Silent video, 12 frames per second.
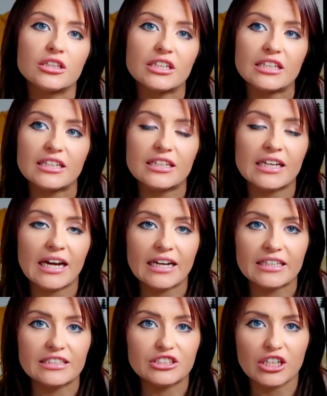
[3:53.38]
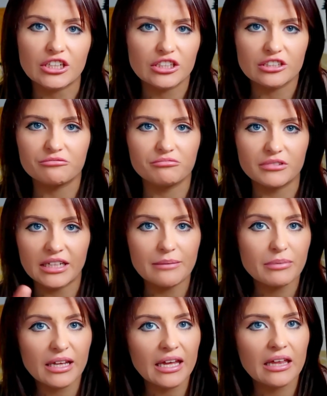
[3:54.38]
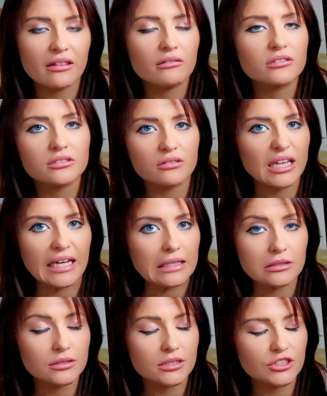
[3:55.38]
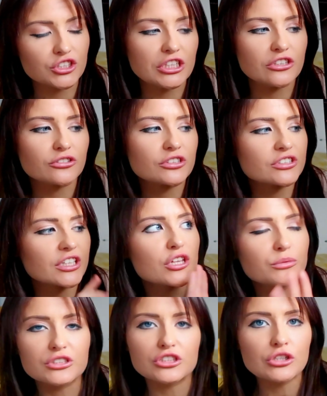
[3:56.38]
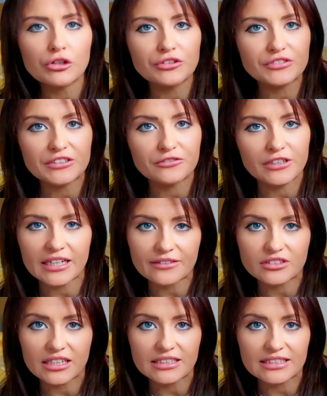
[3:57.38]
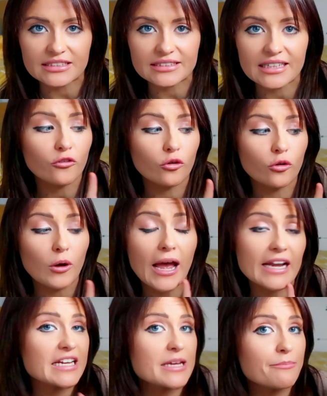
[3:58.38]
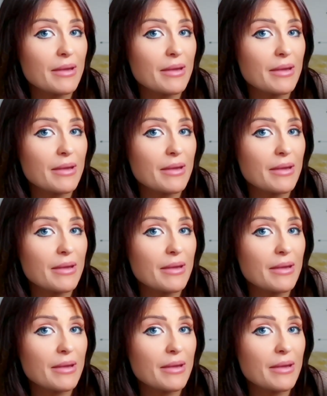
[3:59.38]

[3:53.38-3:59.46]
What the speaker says: the Kylie Jenner lip kit things that she does. So there was a ton of different gift ideas for any